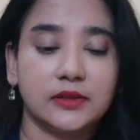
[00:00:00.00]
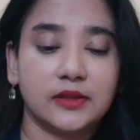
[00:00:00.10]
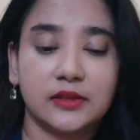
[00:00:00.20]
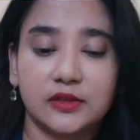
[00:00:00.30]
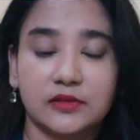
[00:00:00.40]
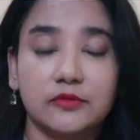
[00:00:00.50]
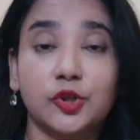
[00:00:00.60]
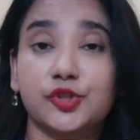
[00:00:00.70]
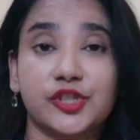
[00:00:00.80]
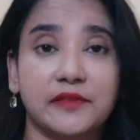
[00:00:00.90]

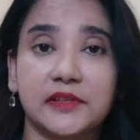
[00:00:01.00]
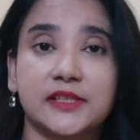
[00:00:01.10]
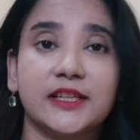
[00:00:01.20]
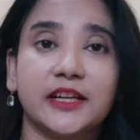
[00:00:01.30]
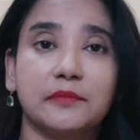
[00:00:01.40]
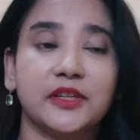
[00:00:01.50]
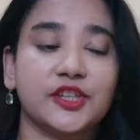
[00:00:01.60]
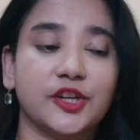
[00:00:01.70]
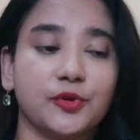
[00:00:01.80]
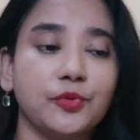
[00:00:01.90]
longevity, let me
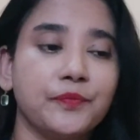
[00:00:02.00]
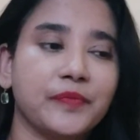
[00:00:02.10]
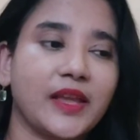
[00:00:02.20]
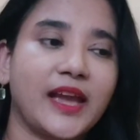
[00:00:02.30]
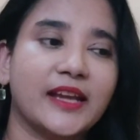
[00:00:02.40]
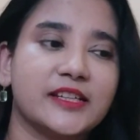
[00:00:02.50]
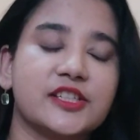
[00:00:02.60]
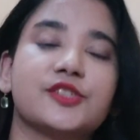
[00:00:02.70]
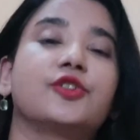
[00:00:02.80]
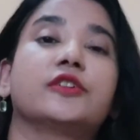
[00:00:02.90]
tell you, and it
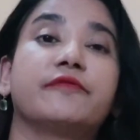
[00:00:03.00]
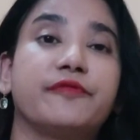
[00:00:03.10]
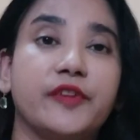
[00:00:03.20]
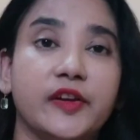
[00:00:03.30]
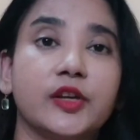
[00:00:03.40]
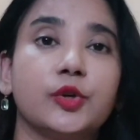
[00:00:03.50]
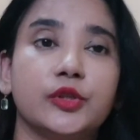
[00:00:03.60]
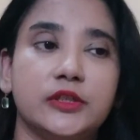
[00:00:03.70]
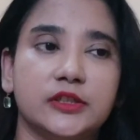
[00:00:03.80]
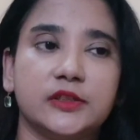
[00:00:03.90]
has got a very
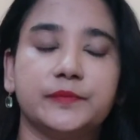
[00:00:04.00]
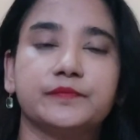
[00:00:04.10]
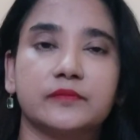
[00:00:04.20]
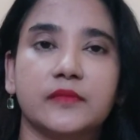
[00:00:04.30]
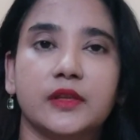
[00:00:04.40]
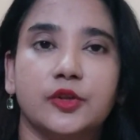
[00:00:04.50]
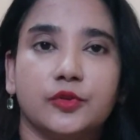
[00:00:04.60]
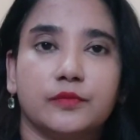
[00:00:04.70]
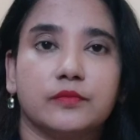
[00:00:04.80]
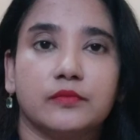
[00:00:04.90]
good you
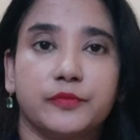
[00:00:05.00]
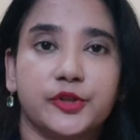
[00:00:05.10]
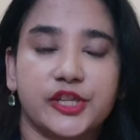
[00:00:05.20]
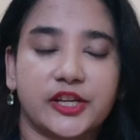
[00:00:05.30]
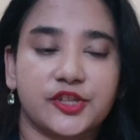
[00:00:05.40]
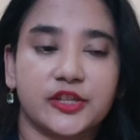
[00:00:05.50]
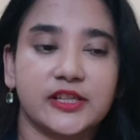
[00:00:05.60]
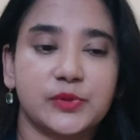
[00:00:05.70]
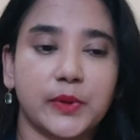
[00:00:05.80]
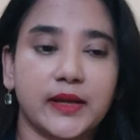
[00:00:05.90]
know, projection
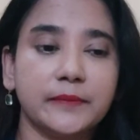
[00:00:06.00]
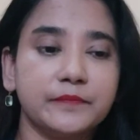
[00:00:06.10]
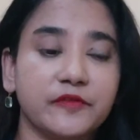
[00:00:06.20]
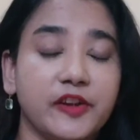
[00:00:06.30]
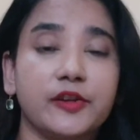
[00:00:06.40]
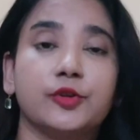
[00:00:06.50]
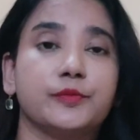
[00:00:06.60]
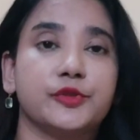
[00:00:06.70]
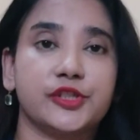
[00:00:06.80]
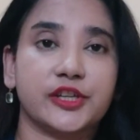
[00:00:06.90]
as well, very good
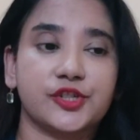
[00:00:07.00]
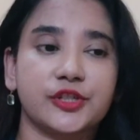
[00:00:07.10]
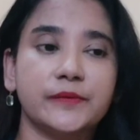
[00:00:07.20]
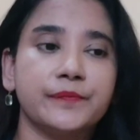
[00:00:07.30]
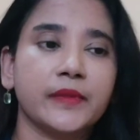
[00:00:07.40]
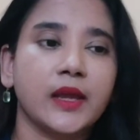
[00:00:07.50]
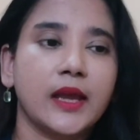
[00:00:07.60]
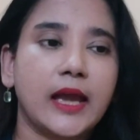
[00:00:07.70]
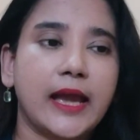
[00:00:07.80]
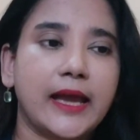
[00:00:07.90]
projection,
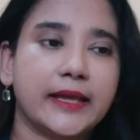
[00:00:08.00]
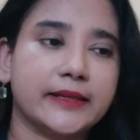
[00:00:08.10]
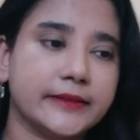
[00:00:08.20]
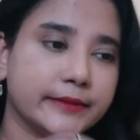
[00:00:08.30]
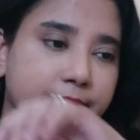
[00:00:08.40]
and